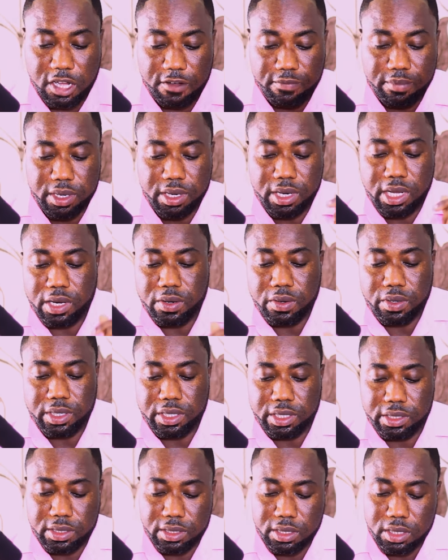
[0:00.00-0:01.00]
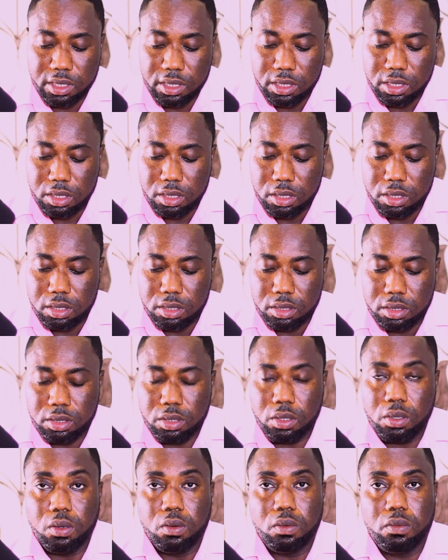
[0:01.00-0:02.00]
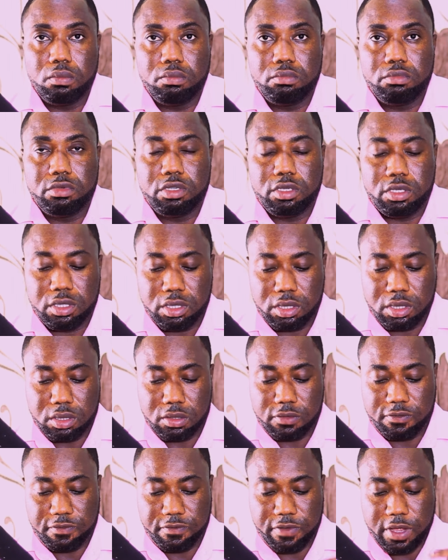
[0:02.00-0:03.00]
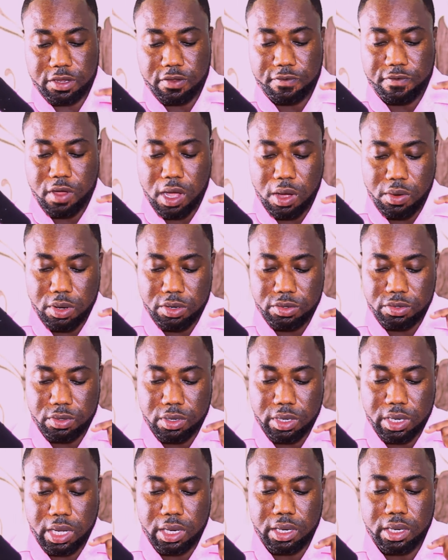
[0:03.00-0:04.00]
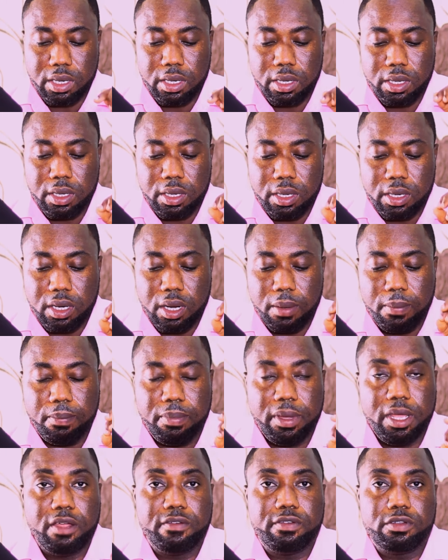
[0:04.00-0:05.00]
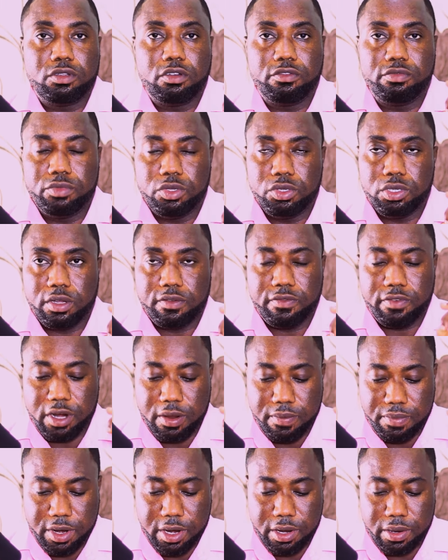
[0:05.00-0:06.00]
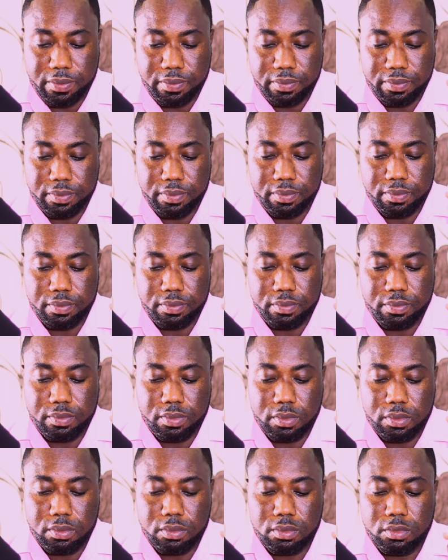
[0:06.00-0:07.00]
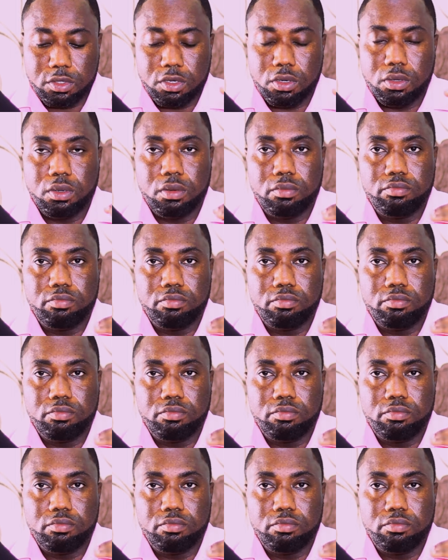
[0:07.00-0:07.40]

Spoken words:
have been done on this. So first of all, I want to look at the benefits of music for the brain. So